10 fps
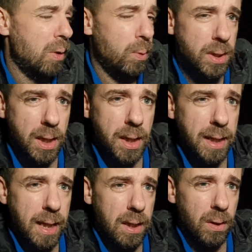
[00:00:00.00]
we're starting to
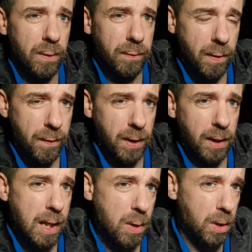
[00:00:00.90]
get a lot of thin
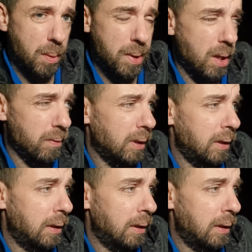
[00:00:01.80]
cloud coming over.